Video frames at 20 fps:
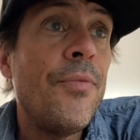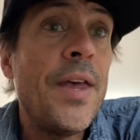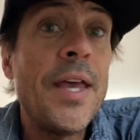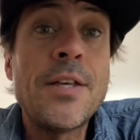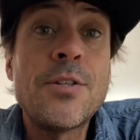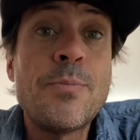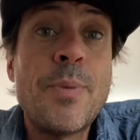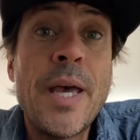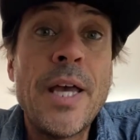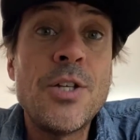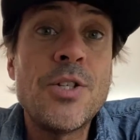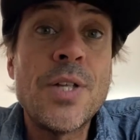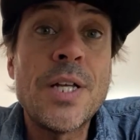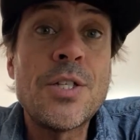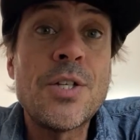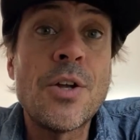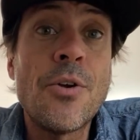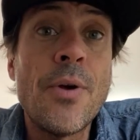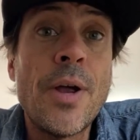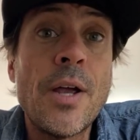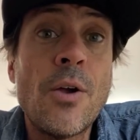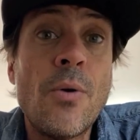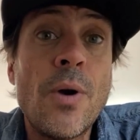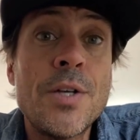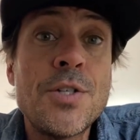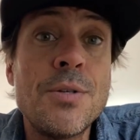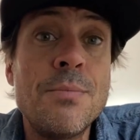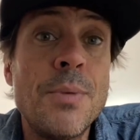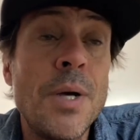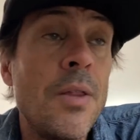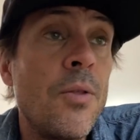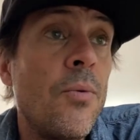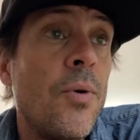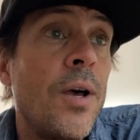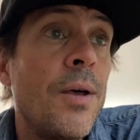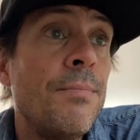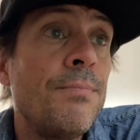Thanks, Paige. That's a great question, by the way.